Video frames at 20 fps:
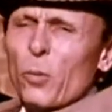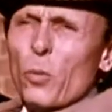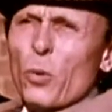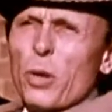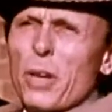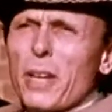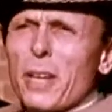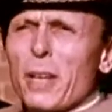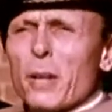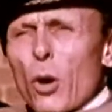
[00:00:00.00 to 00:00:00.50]

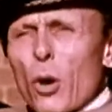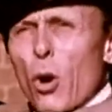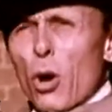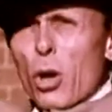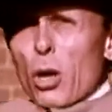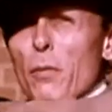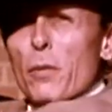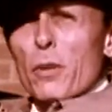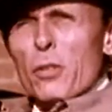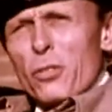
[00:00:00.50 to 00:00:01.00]
we,
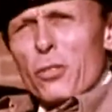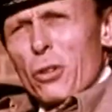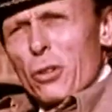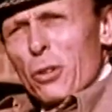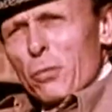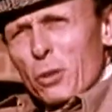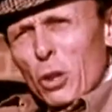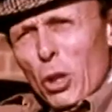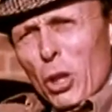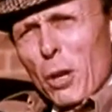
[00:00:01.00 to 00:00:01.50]
all of us,
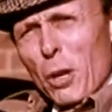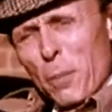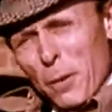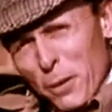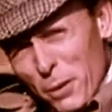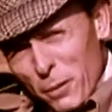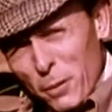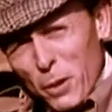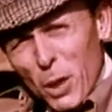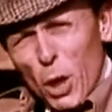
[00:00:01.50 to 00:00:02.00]
are caught up in
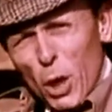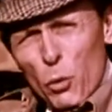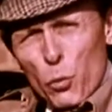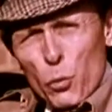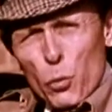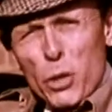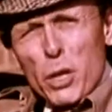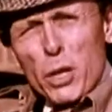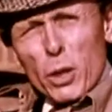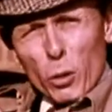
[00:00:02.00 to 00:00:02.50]
a, a
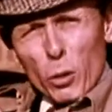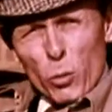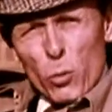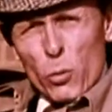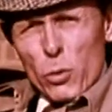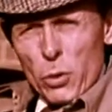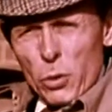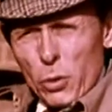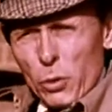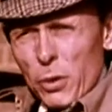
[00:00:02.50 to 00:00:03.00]
real
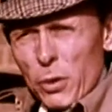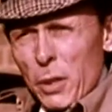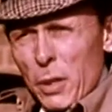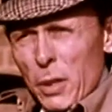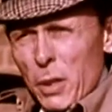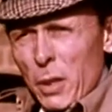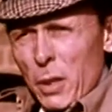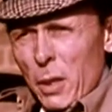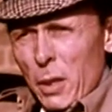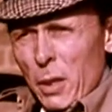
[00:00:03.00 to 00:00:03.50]
world,
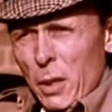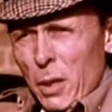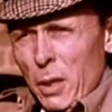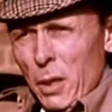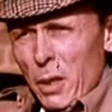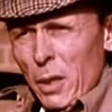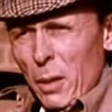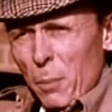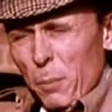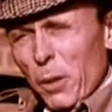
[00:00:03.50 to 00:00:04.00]

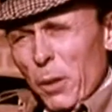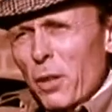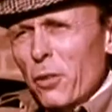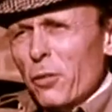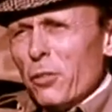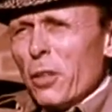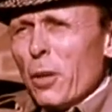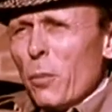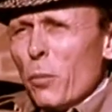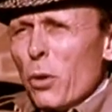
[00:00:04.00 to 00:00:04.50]
a place
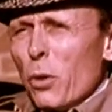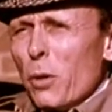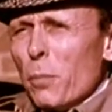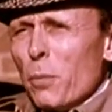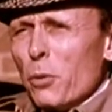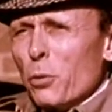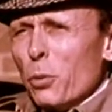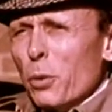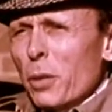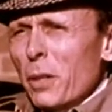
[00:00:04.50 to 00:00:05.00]
somewhere
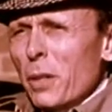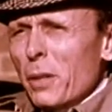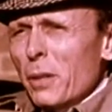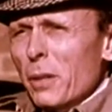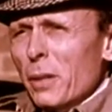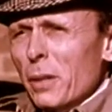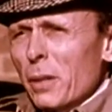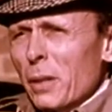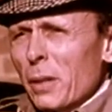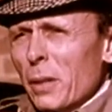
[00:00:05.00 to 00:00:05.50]

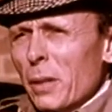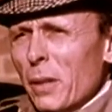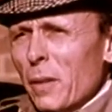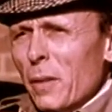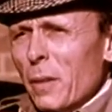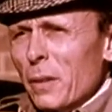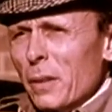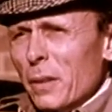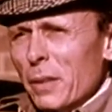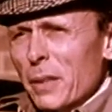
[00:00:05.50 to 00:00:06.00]
between
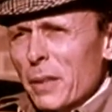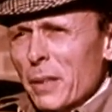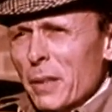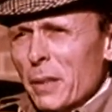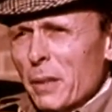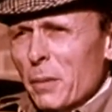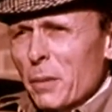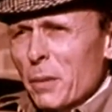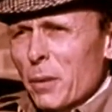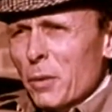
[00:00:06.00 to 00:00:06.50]

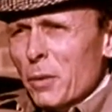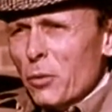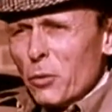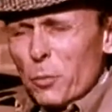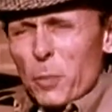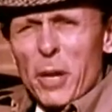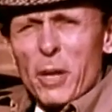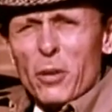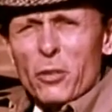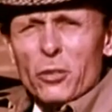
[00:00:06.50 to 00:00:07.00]
the
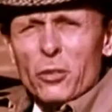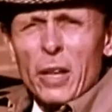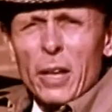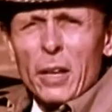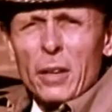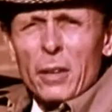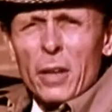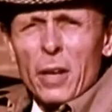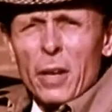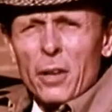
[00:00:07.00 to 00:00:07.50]
space
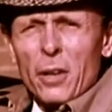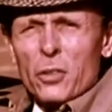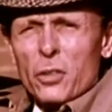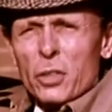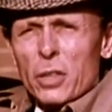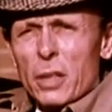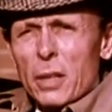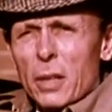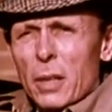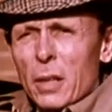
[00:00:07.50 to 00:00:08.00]

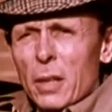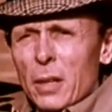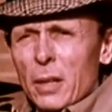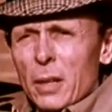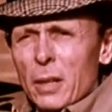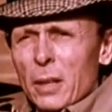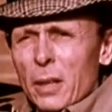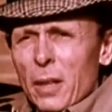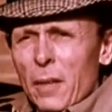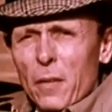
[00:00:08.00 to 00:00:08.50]
technology
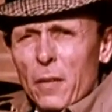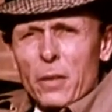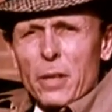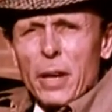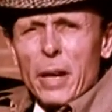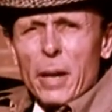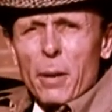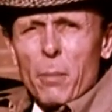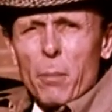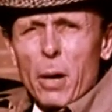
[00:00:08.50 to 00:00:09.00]
and the
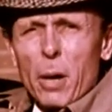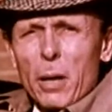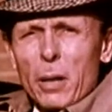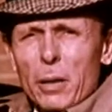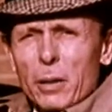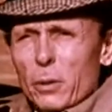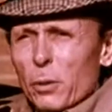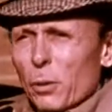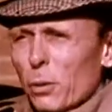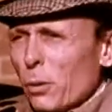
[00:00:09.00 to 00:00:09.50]

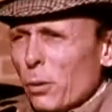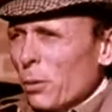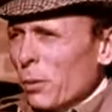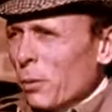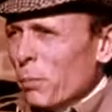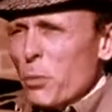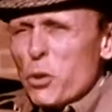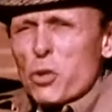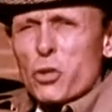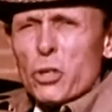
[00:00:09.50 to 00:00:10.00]
diabolical
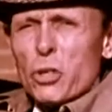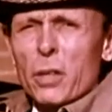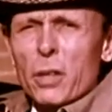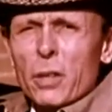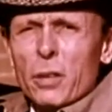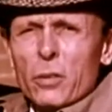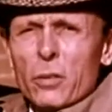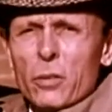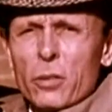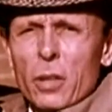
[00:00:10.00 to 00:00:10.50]

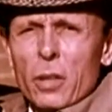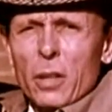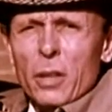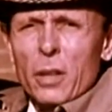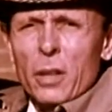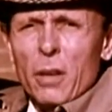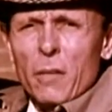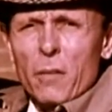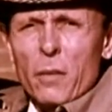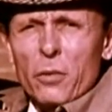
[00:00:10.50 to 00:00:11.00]
machines
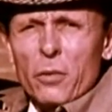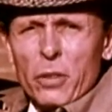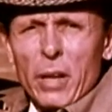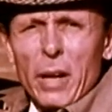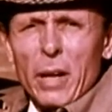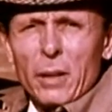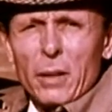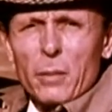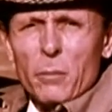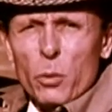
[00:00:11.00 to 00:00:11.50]
of the
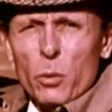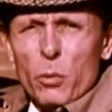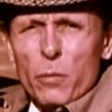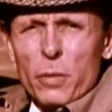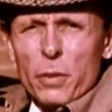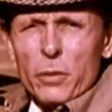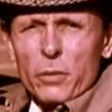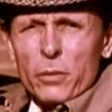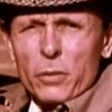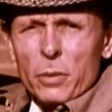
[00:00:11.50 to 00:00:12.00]
silent
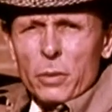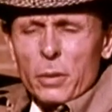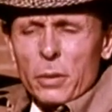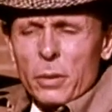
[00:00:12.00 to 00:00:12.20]
movies.